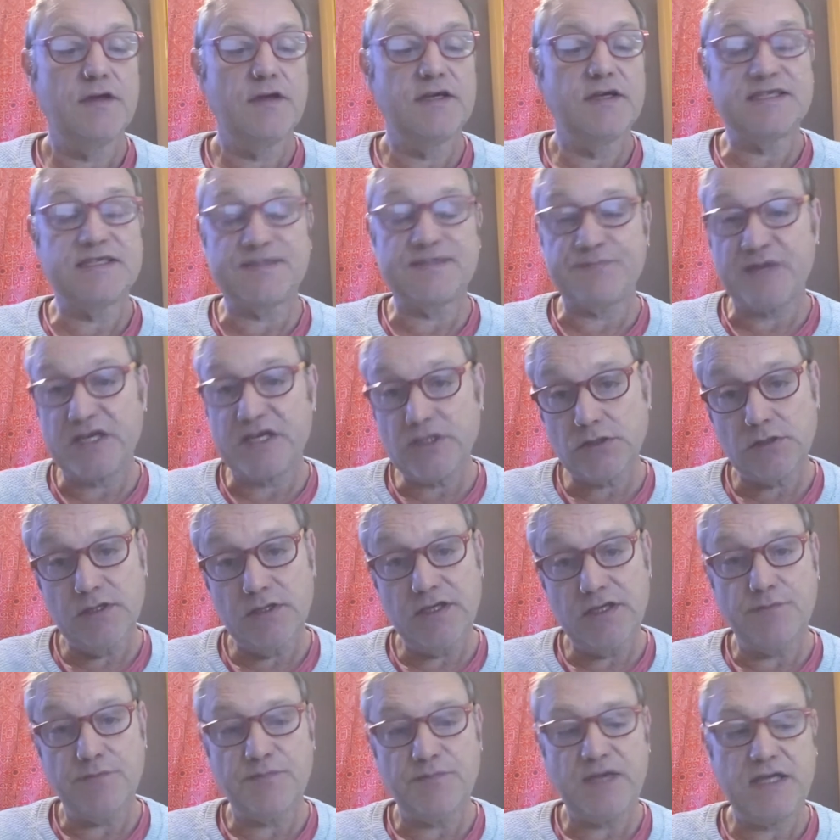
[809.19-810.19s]
especially
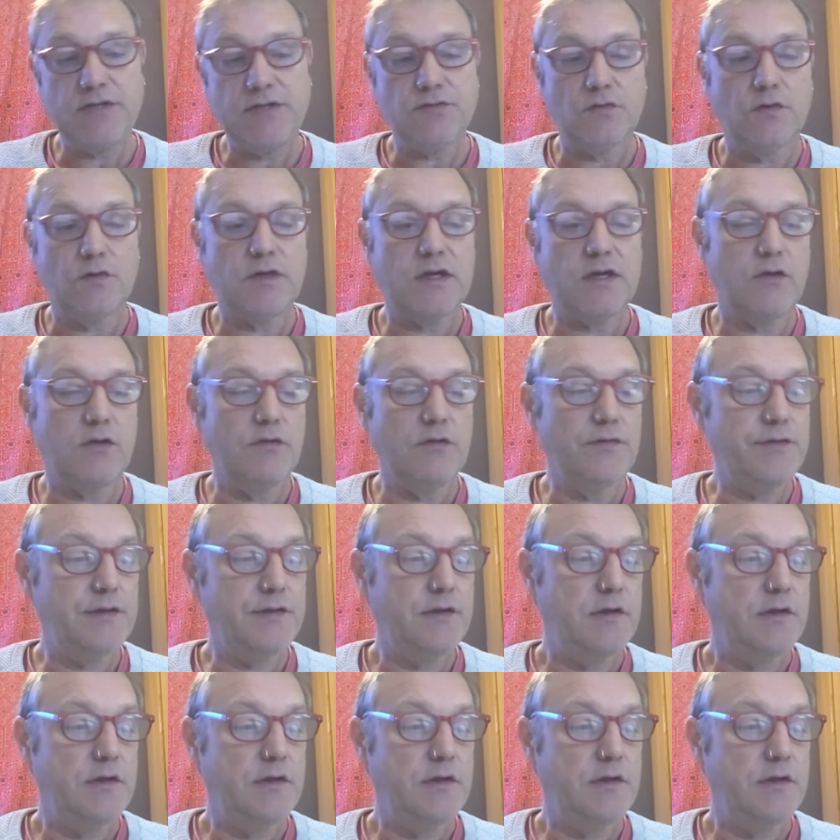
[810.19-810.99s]
your mental health,